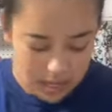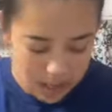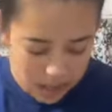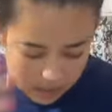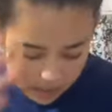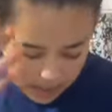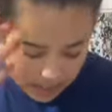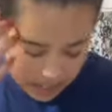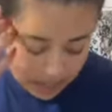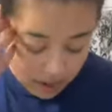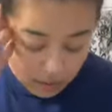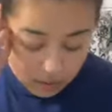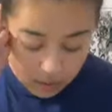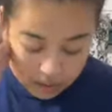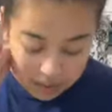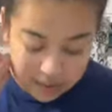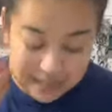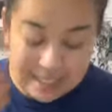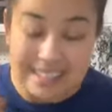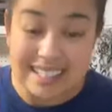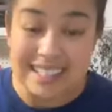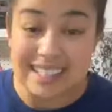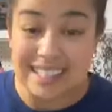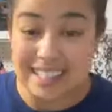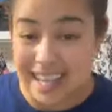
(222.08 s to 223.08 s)
You can't
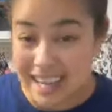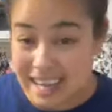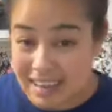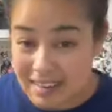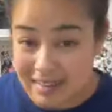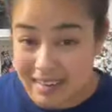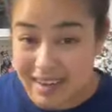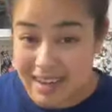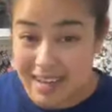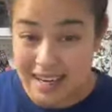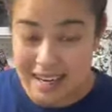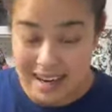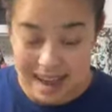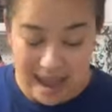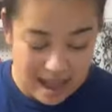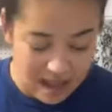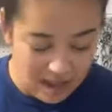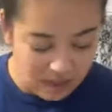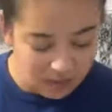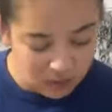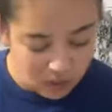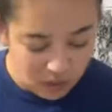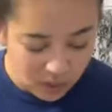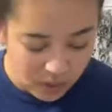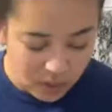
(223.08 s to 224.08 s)
really save it
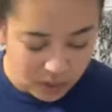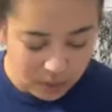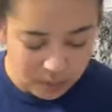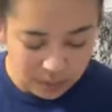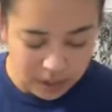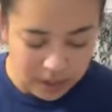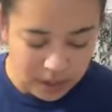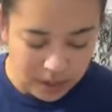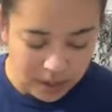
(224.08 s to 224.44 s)
after we put